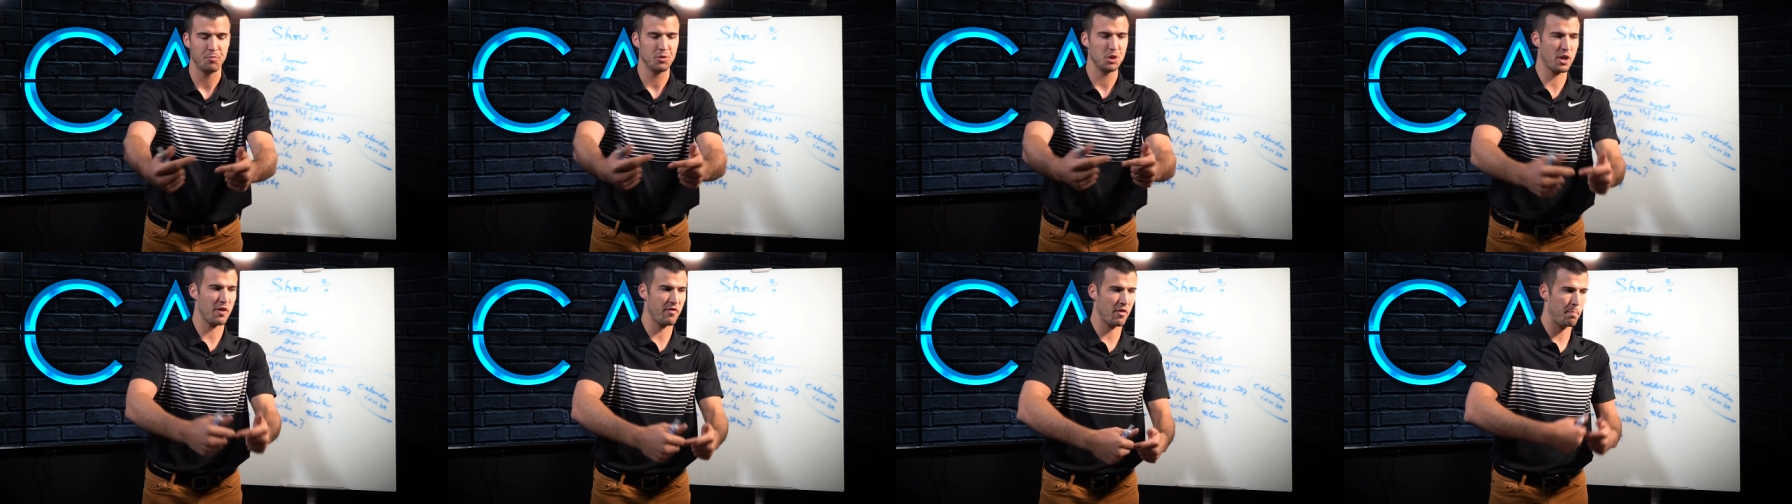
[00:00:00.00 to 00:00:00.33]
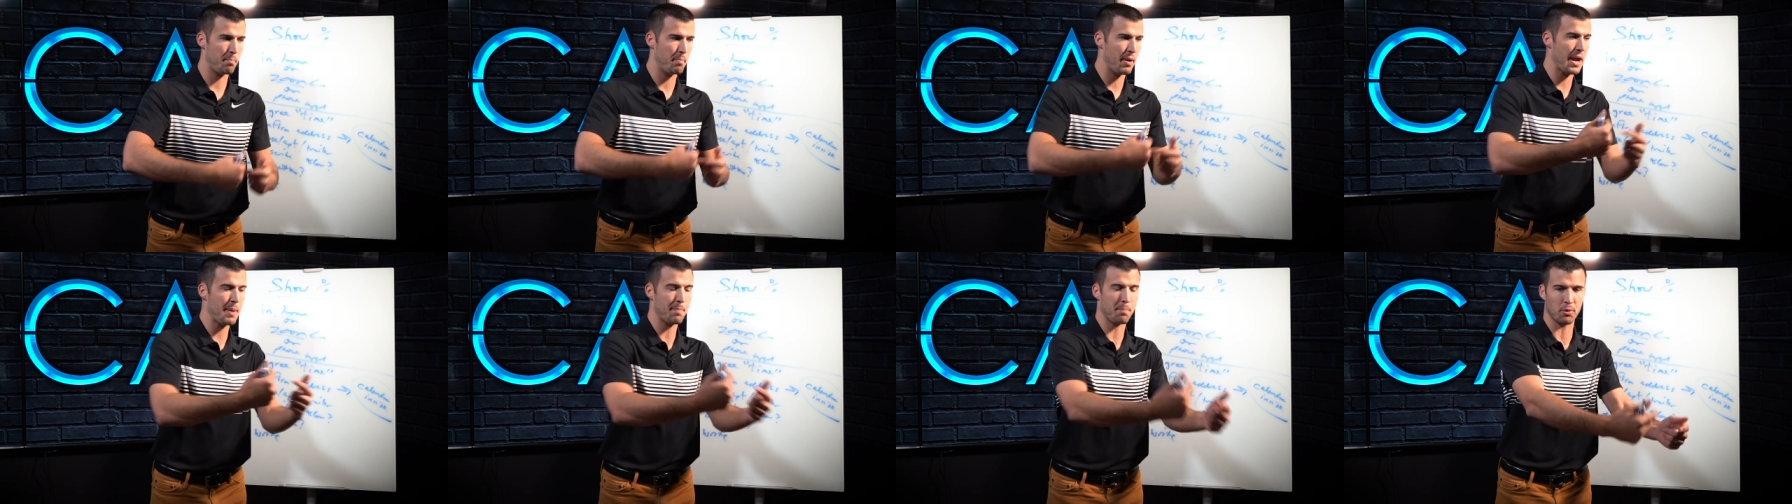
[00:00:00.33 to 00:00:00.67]
You have a
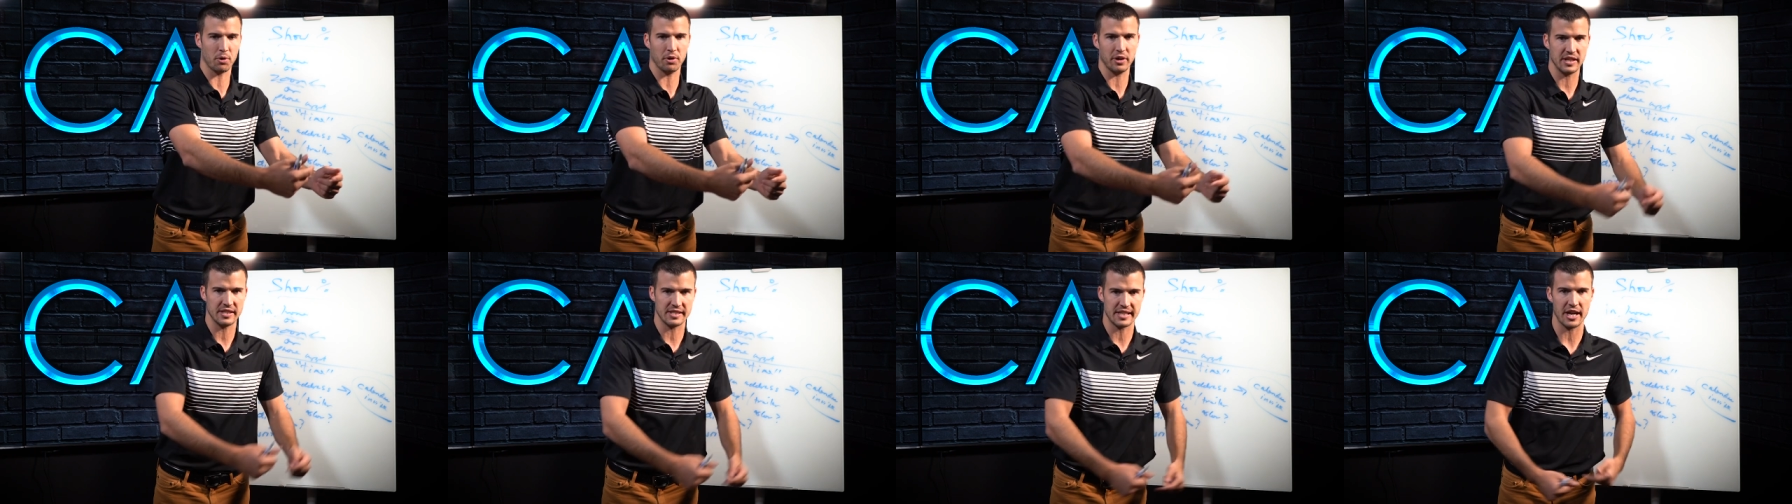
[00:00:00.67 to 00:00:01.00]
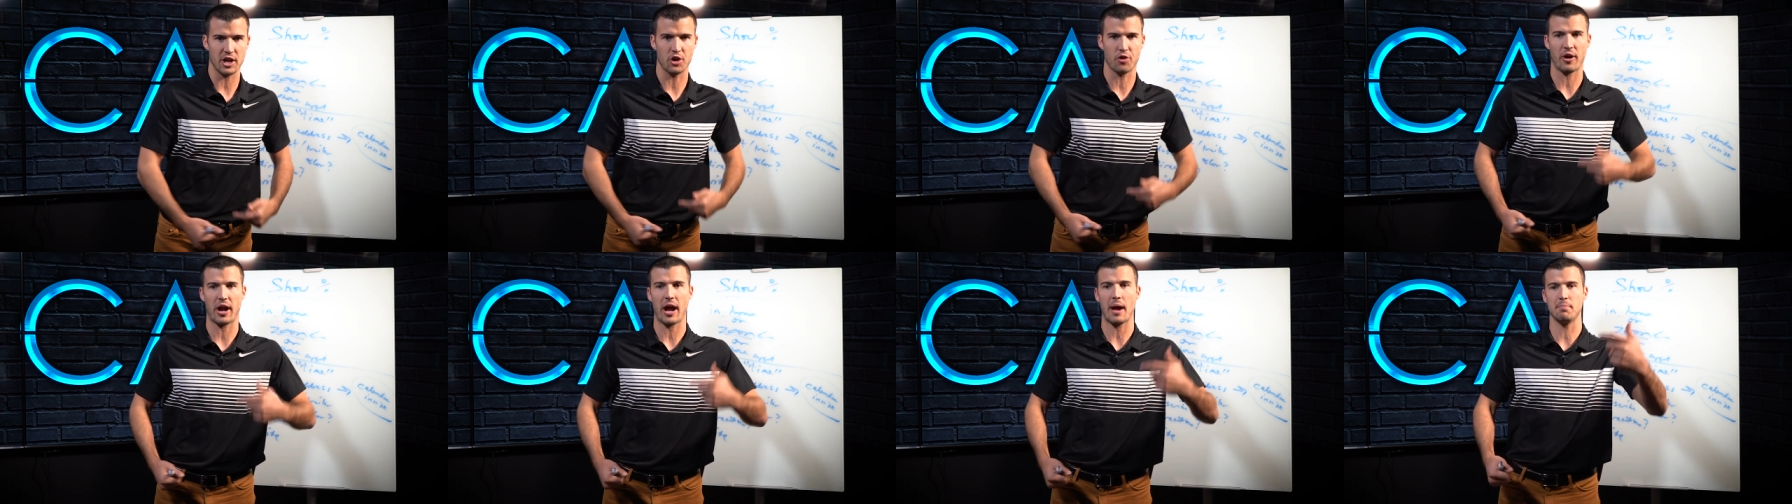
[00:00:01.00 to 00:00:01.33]
paper? It's,
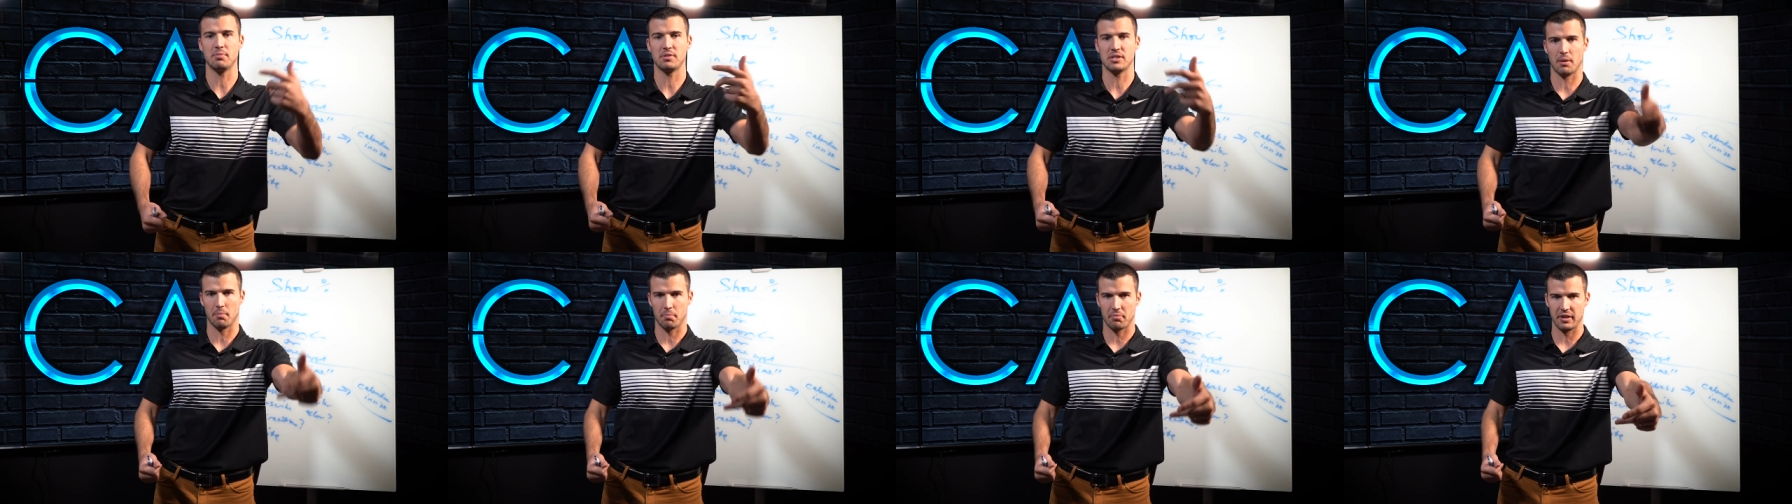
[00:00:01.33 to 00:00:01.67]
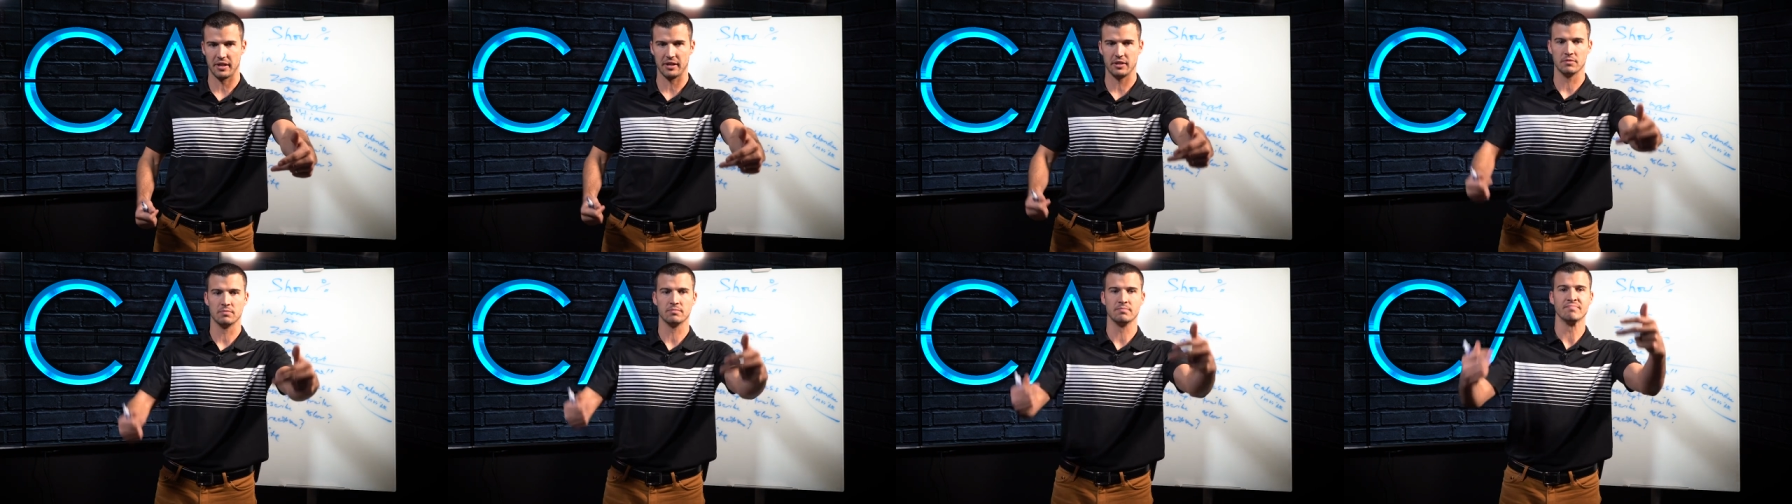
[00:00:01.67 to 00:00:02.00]
hey, grab
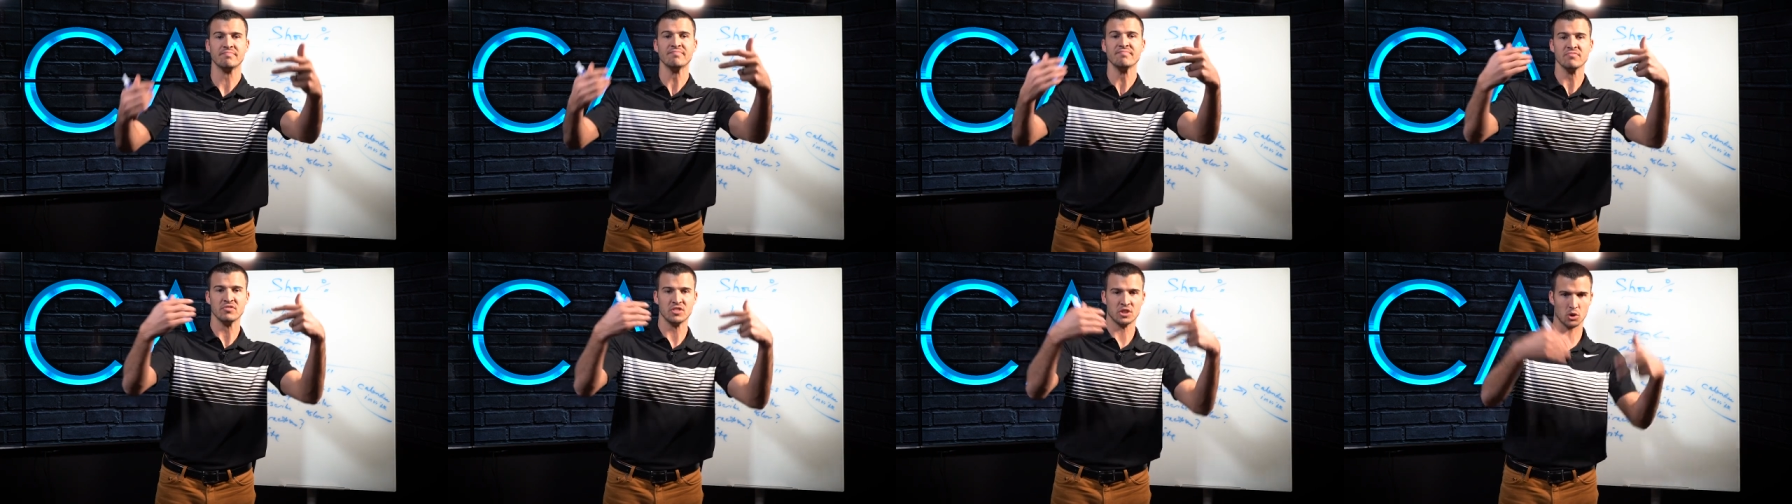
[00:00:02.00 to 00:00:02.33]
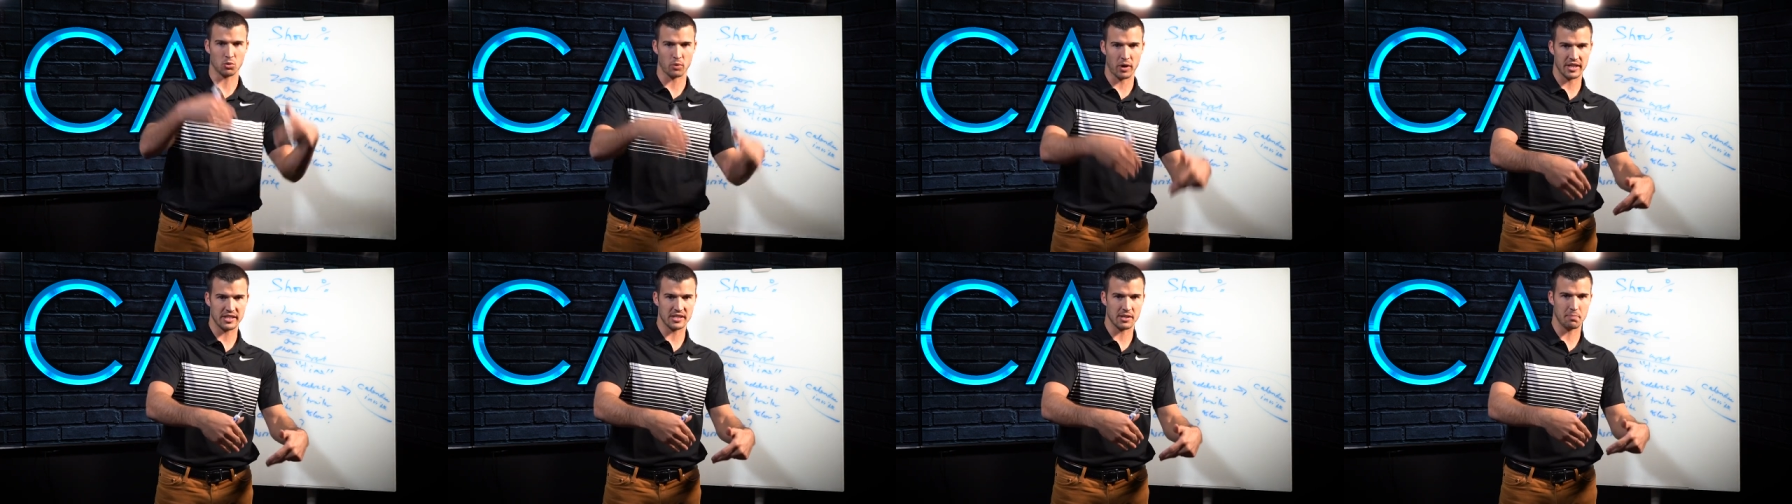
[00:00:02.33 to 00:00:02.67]
something to
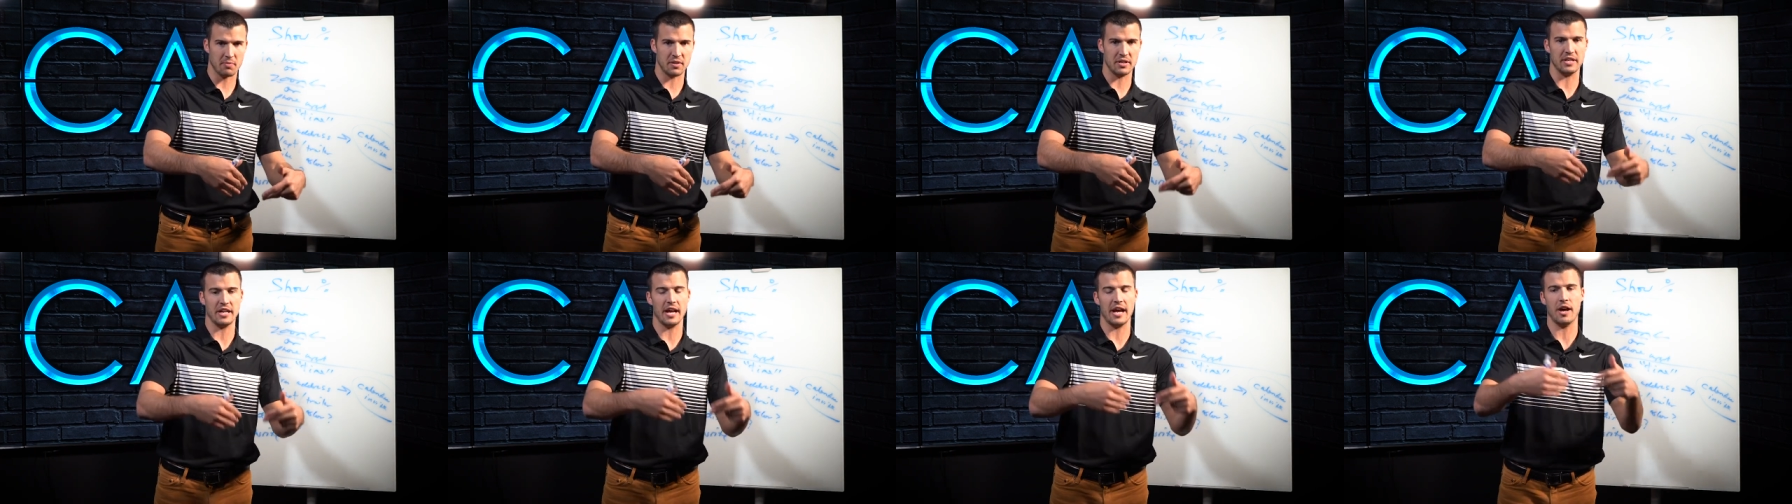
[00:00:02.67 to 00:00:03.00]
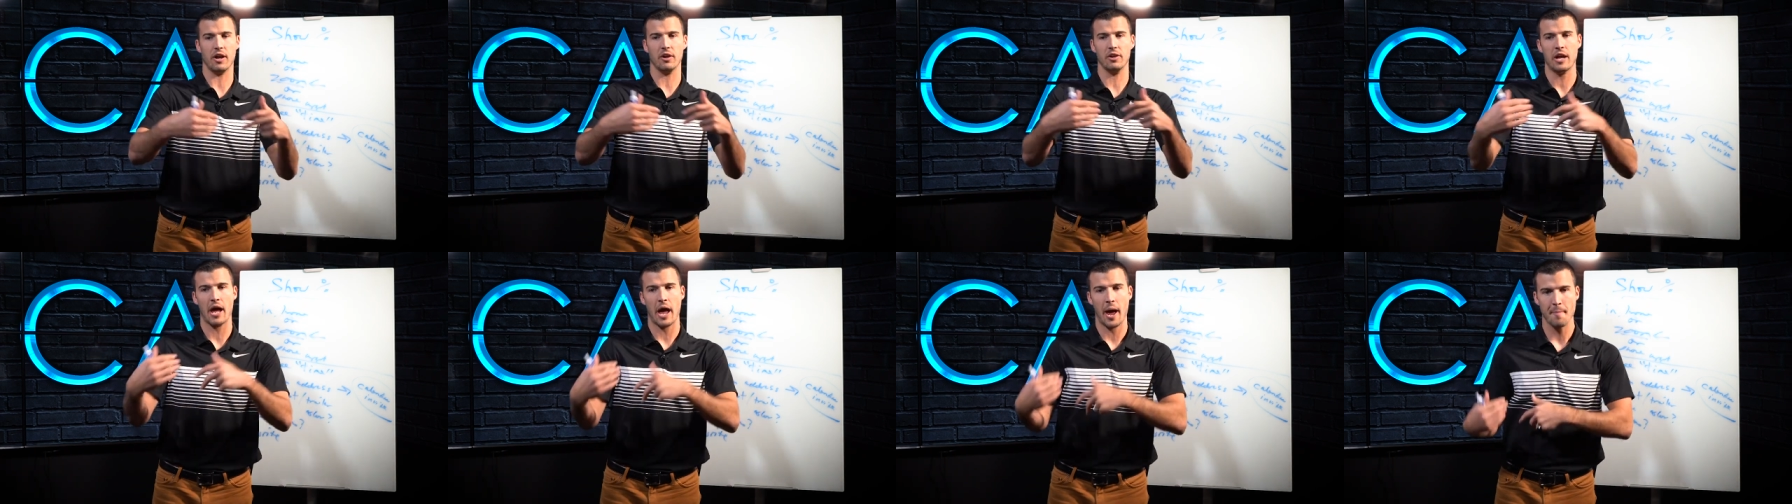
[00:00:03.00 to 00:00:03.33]
write something
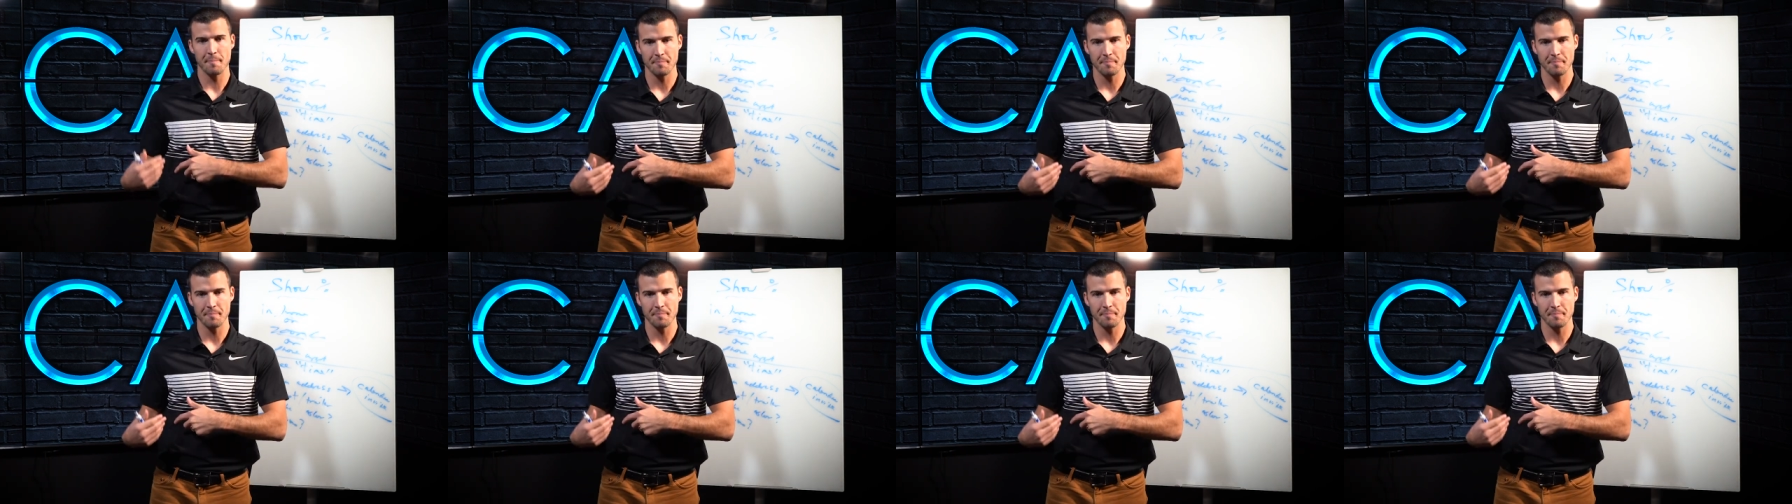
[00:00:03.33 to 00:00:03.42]
down.